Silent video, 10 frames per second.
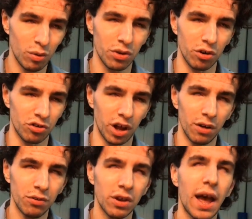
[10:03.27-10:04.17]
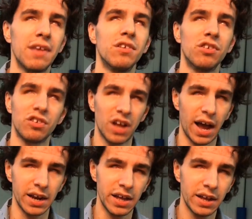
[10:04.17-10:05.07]
with ourselves as a
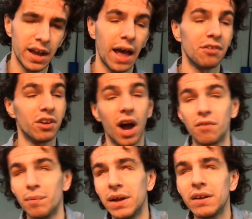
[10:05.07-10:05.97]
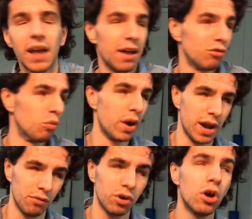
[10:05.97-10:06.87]
society, as a government, as
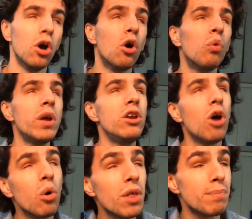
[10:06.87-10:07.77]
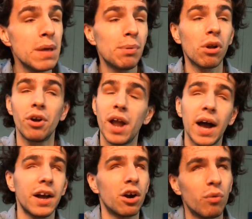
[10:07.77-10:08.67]
whatever, we know that people are
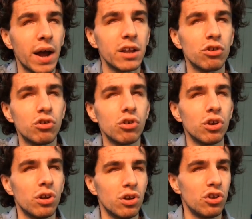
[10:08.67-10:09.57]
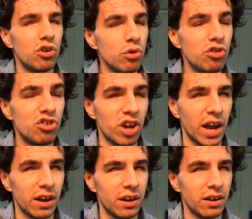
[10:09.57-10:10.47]
not going to write a huge
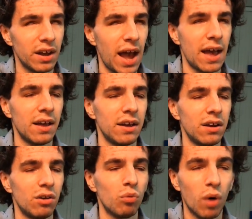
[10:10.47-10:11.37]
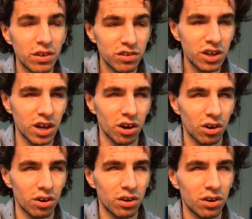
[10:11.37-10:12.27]
check once a
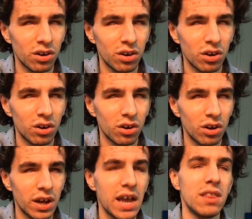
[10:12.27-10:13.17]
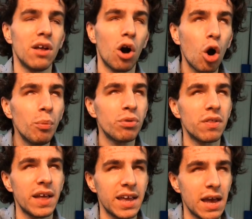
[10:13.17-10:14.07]
year in the hopes
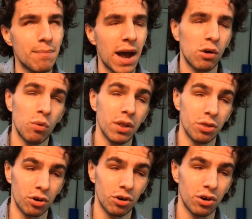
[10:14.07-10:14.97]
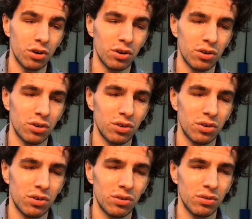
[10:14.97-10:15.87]
that they get back one third.
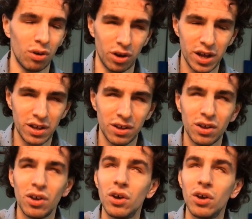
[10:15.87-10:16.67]
Okay?